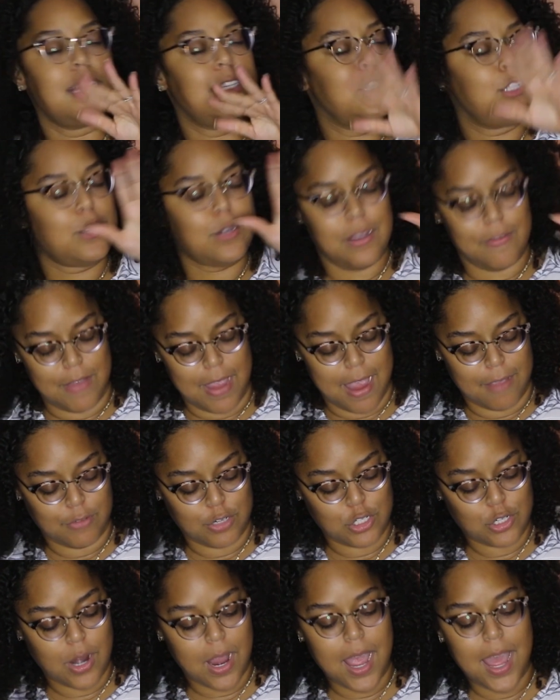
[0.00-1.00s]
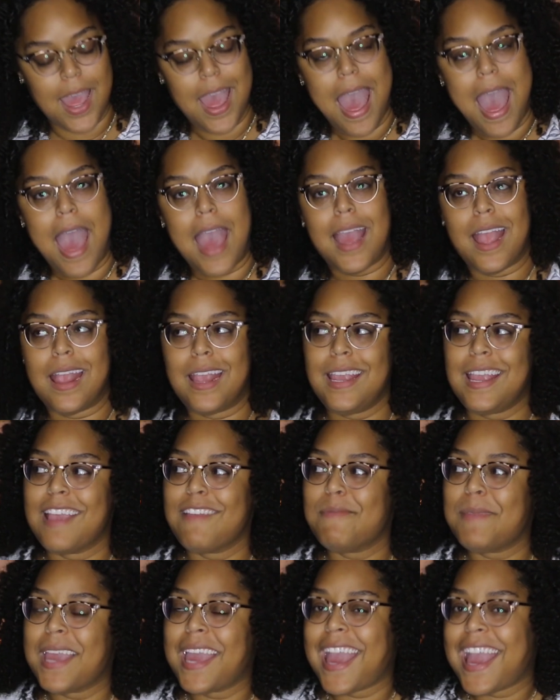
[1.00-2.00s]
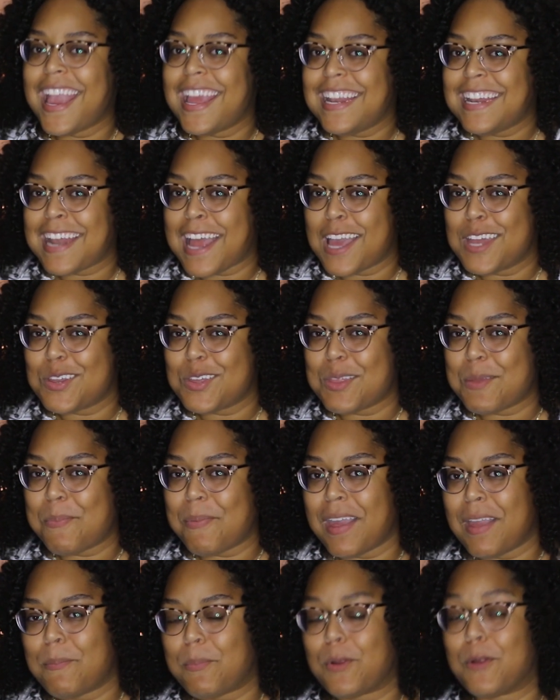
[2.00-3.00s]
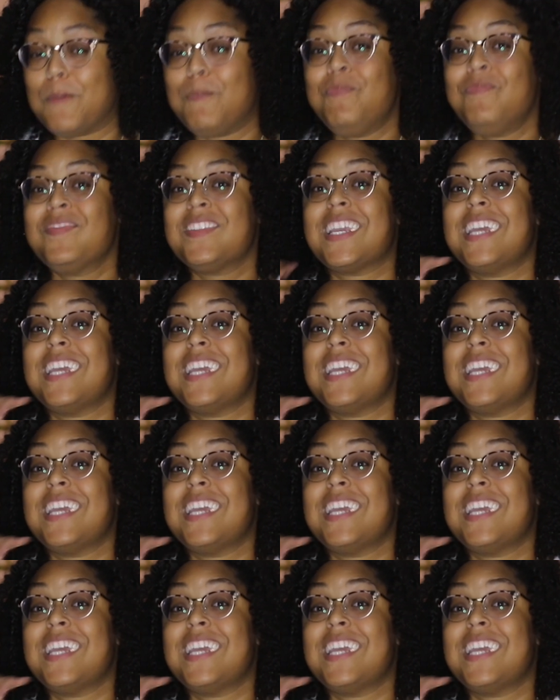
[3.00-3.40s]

Don't even have to try. He gave me an 89 on the paper,